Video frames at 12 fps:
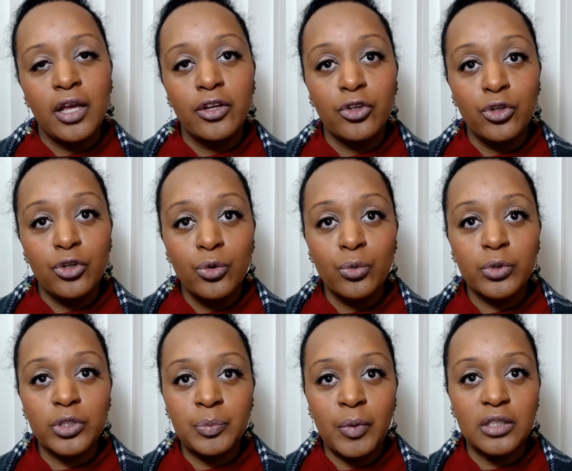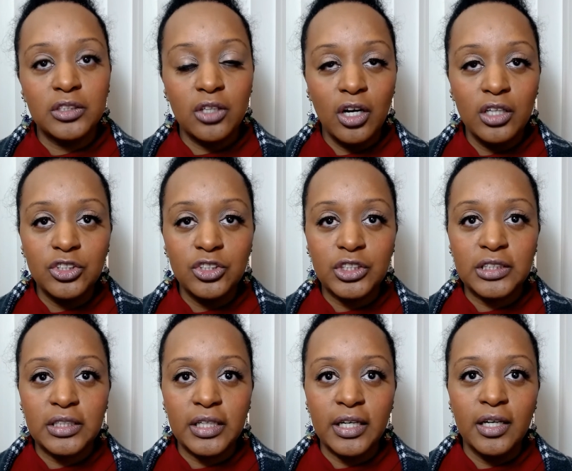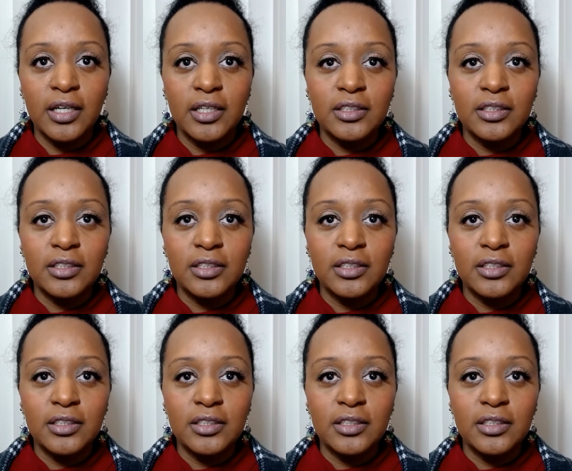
new response consciously,